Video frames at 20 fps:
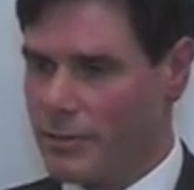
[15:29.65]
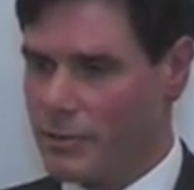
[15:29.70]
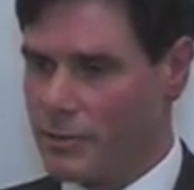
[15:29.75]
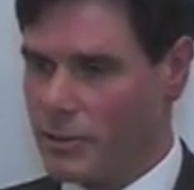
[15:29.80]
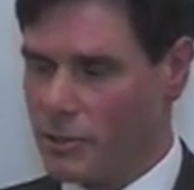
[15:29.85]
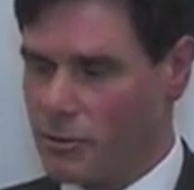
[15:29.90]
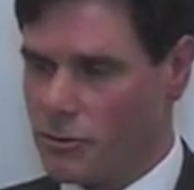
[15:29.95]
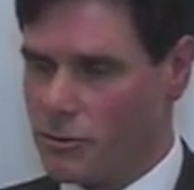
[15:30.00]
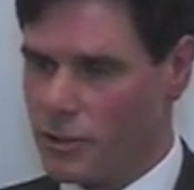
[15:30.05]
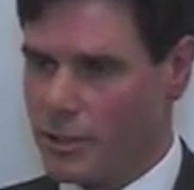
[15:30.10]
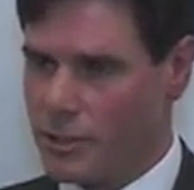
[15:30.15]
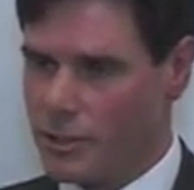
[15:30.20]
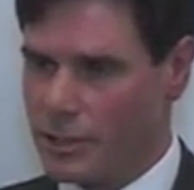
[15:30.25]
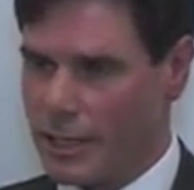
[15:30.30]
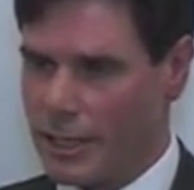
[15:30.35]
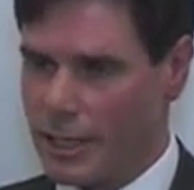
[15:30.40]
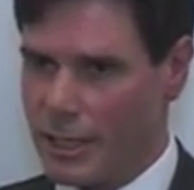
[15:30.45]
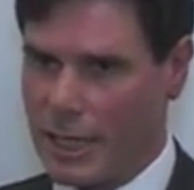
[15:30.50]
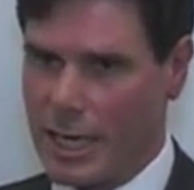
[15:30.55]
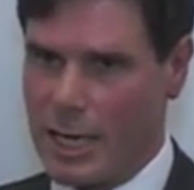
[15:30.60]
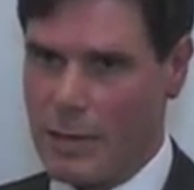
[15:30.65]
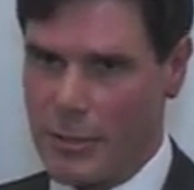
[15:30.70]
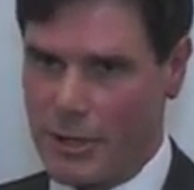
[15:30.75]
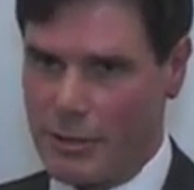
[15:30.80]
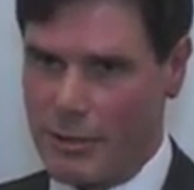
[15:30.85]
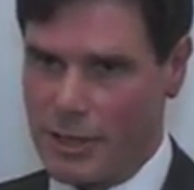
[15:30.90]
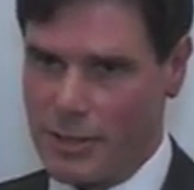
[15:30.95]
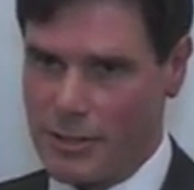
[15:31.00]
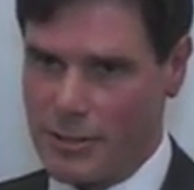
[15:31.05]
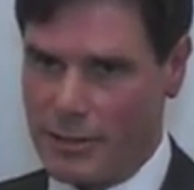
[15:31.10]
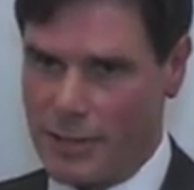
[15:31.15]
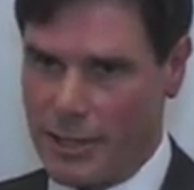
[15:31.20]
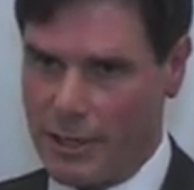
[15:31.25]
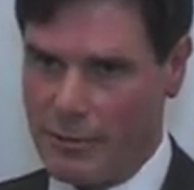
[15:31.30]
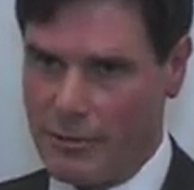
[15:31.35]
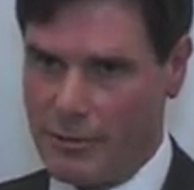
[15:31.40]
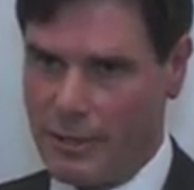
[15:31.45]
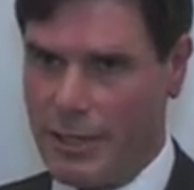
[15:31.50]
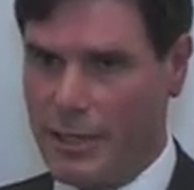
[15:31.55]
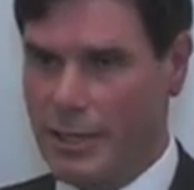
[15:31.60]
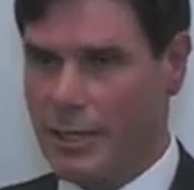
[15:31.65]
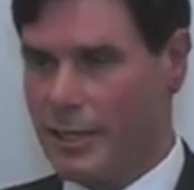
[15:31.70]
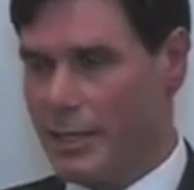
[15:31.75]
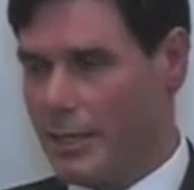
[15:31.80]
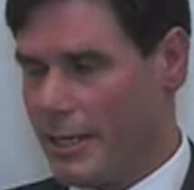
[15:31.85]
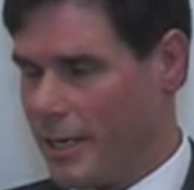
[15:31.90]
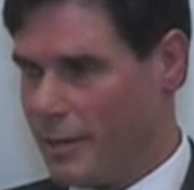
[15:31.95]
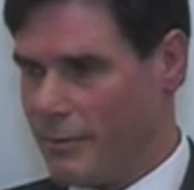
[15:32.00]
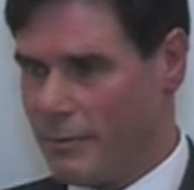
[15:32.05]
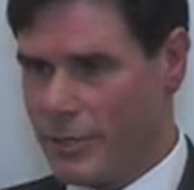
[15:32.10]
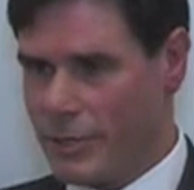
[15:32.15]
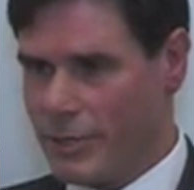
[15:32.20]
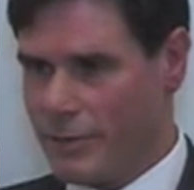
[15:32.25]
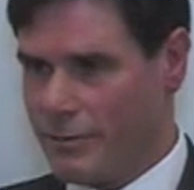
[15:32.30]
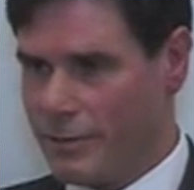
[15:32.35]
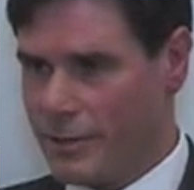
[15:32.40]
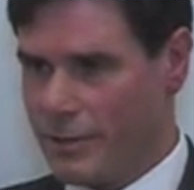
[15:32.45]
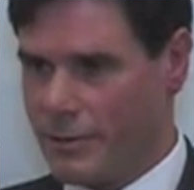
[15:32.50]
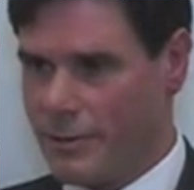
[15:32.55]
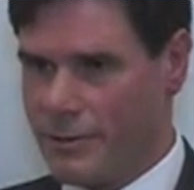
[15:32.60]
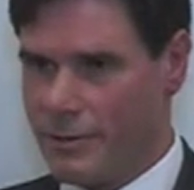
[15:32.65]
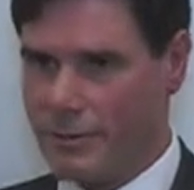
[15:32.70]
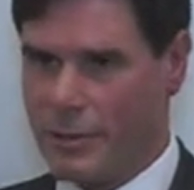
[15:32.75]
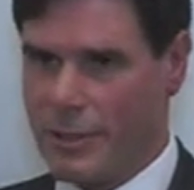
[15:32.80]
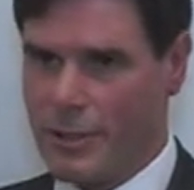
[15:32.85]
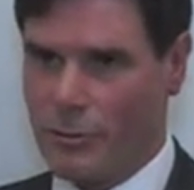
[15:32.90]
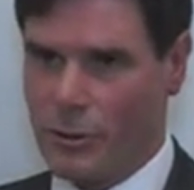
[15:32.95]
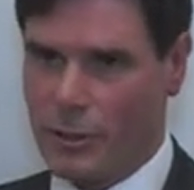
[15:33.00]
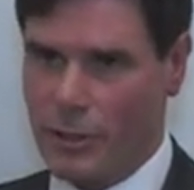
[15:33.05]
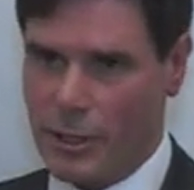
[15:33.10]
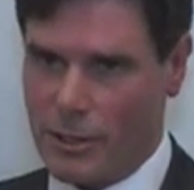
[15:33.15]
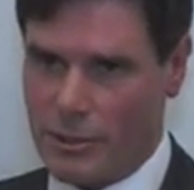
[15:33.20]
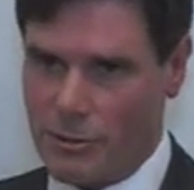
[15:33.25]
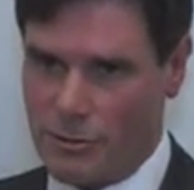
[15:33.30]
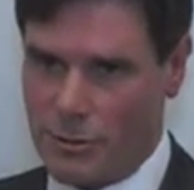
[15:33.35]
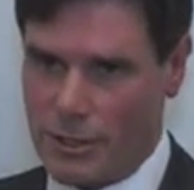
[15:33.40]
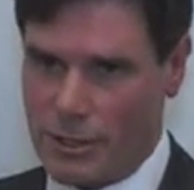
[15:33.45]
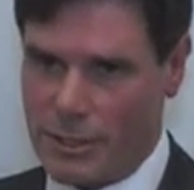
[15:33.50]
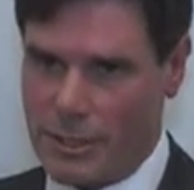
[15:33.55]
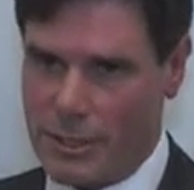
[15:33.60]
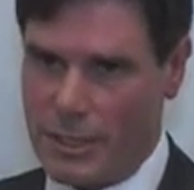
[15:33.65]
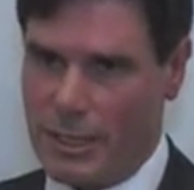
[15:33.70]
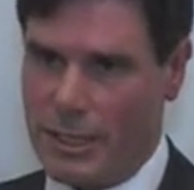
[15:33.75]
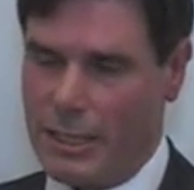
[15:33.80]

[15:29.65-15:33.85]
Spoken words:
So drugs like abiraterone, MDV3-100,